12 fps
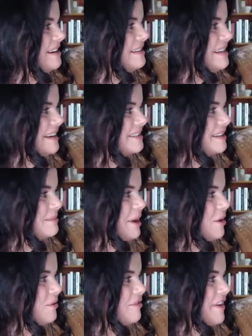texted my
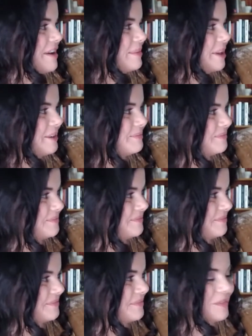whole family
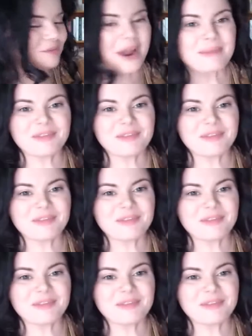right